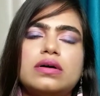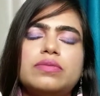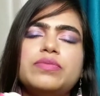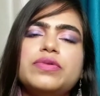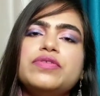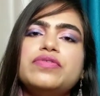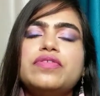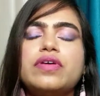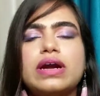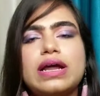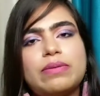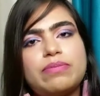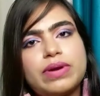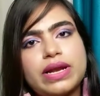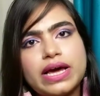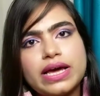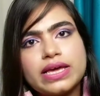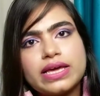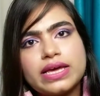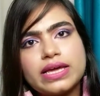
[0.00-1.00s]
before
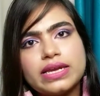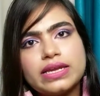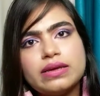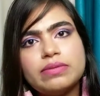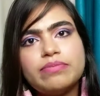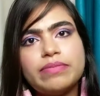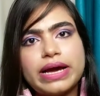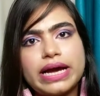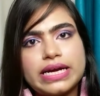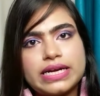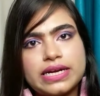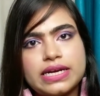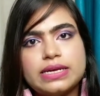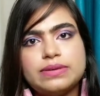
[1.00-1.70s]
applying any matte